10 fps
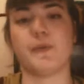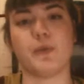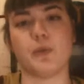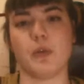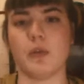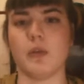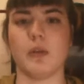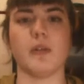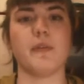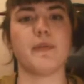full
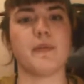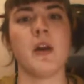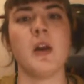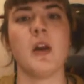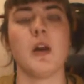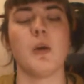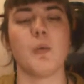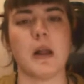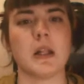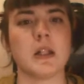of,
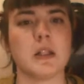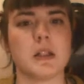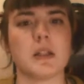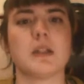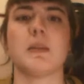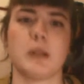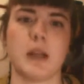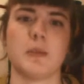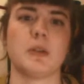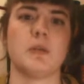well,
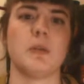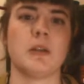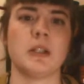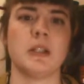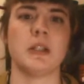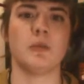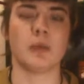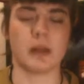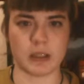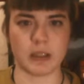sometimes very,
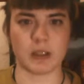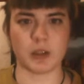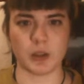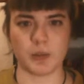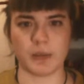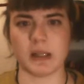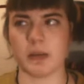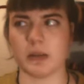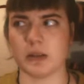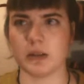very
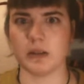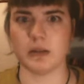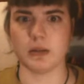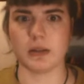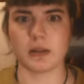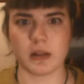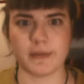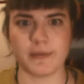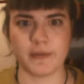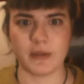dubitable
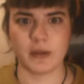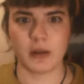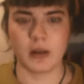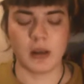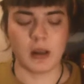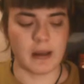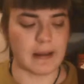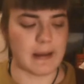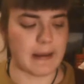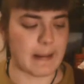stuff,
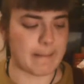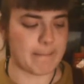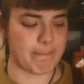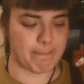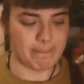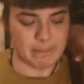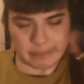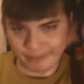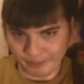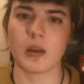
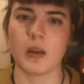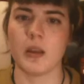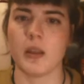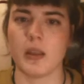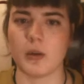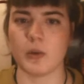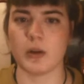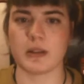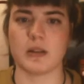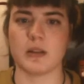there
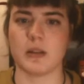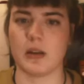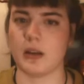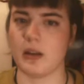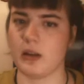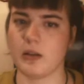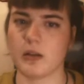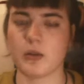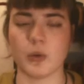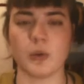was a
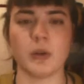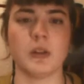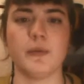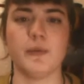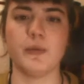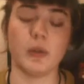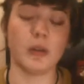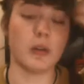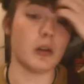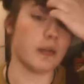corner
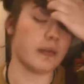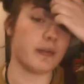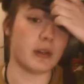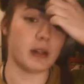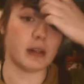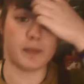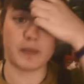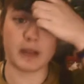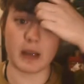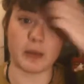full
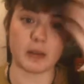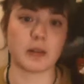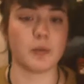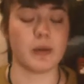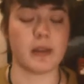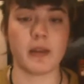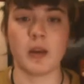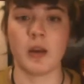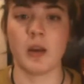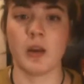of tables with
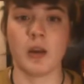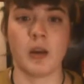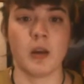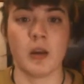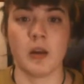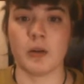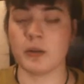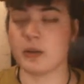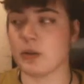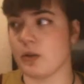
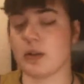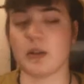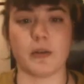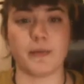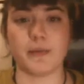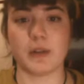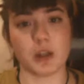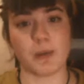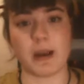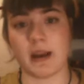all sorts of
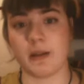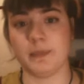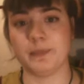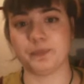dishware,